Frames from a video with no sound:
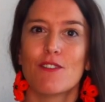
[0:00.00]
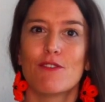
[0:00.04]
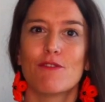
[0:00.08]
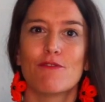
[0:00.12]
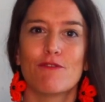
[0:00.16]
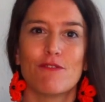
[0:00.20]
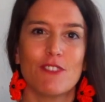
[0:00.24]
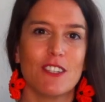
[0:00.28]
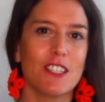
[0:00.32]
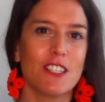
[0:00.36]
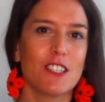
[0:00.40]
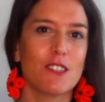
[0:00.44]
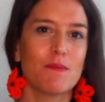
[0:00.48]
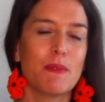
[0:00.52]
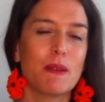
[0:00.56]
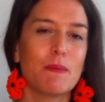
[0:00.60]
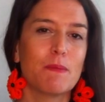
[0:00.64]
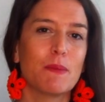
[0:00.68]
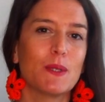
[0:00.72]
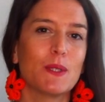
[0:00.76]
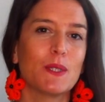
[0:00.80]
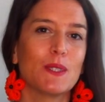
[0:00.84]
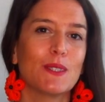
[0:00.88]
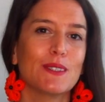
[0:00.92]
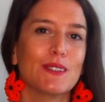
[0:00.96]
French
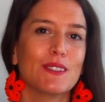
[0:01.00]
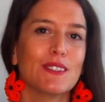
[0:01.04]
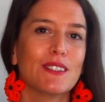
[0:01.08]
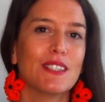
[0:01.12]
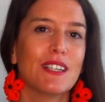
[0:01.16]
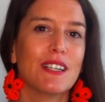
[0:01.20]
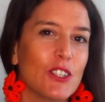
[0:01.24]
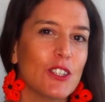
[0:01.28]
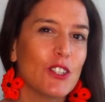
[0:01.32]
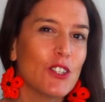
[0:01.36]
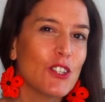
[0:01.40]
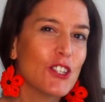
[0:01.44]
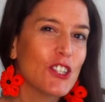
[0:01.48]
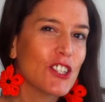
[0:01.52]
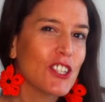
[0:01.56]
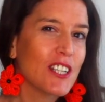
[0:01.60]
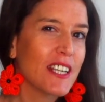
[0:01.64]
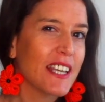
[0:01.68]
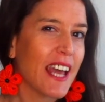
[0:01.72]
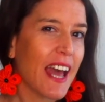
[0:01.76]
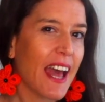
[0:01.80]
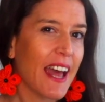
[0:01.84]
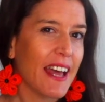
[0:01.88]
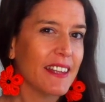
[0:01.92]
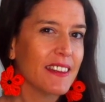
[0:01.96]
people
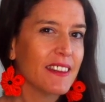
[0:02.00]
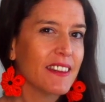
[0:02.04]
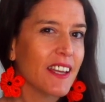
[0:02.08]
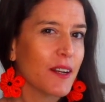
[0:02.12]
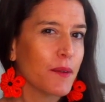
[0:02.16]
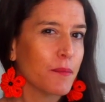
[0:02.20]
usually end